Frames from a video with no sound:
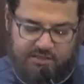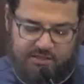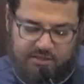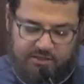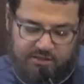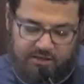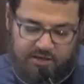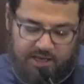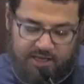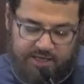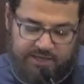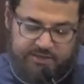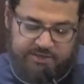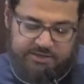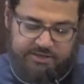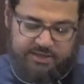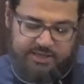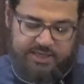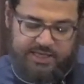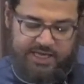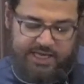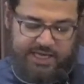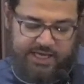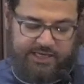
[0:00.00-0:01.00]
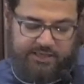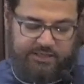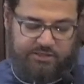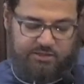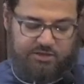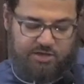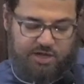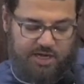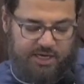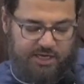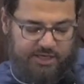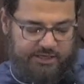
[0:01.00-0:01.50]
lung, and
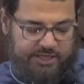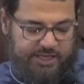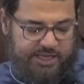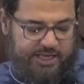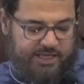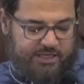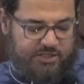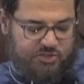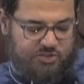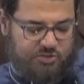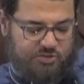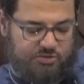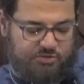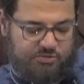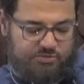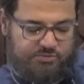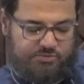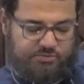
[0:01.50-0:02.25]
colon cancer.